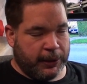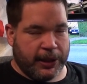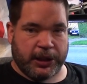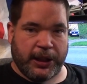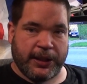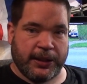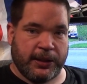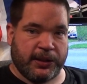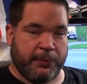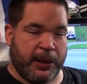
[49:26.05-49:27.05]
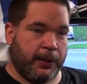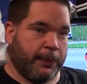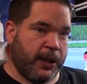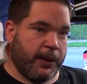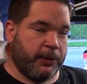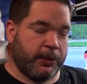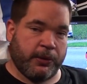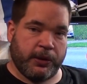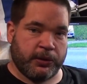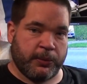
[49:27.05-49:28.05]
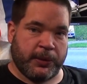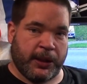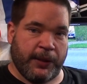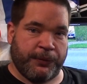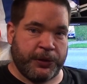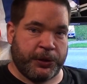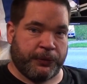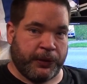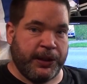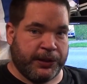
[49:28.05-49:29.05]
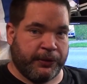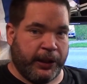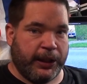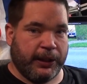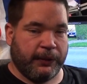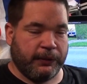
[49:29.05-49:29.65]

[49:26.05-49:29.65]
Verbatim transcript: We actually had to dismantle part of my workshop to get a fridge freezer in